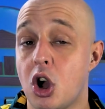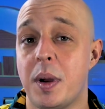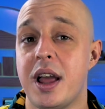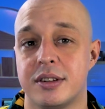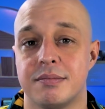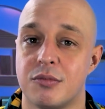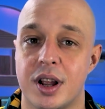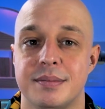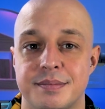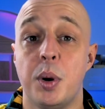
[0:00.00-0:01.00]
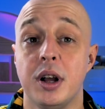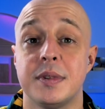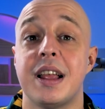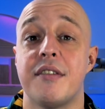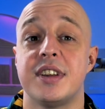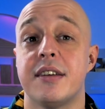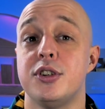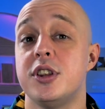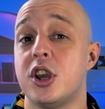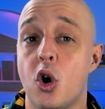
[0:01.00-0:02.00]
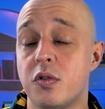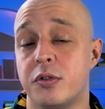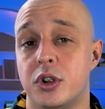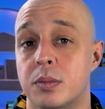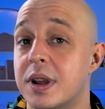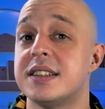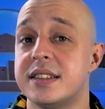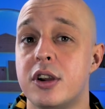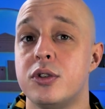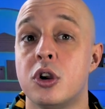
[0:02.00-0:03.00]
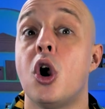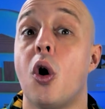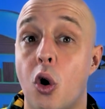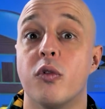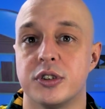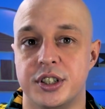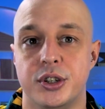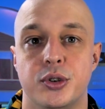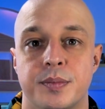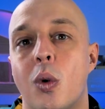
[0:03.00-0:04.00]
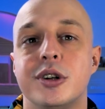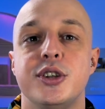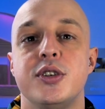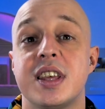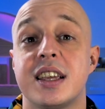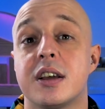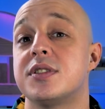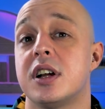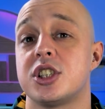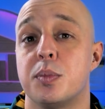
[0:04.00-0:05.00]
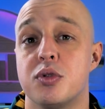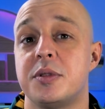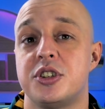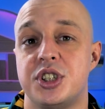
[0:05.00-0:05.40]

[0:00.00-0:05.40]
Not bad, right? But having given you the overview, it's now over to you. What do you think of such abrupt